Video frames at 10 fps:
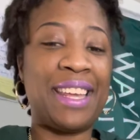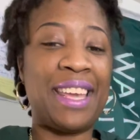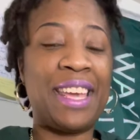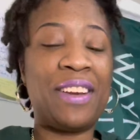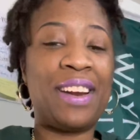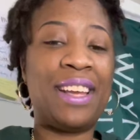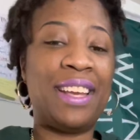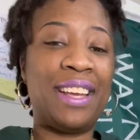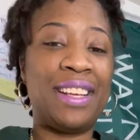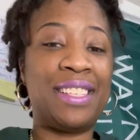Here it
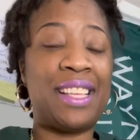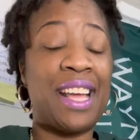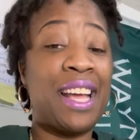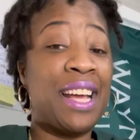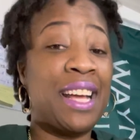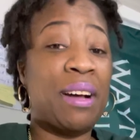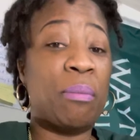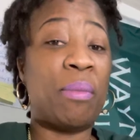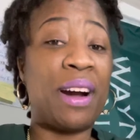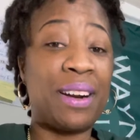is,
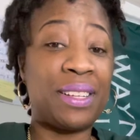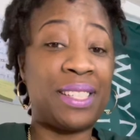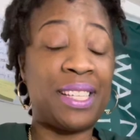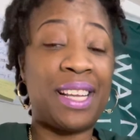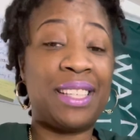March,